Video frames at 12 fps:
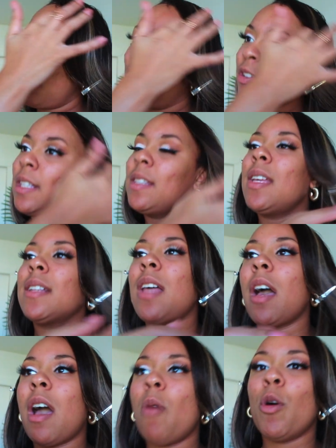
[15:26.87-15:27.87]
For this
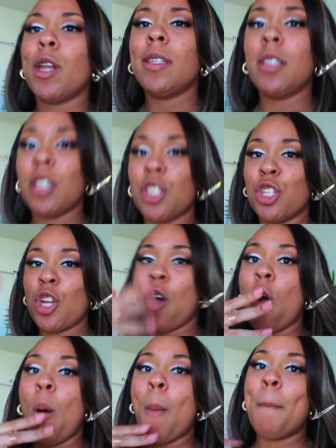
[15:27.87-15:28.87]
TikTok, I wanted to just
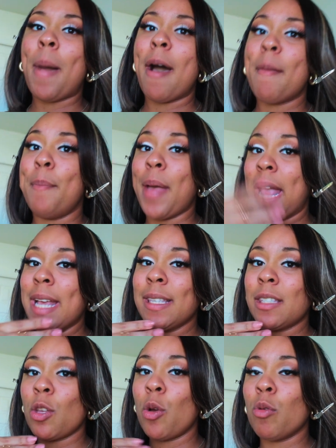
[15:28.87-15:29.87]
show my
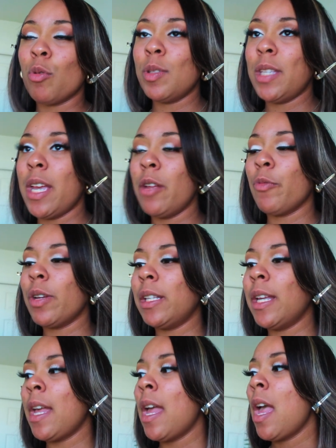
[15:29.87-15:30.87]
base routine,
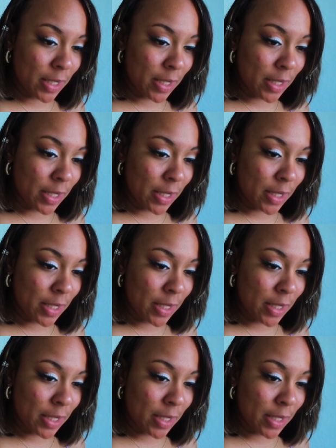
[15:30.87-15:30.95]
really.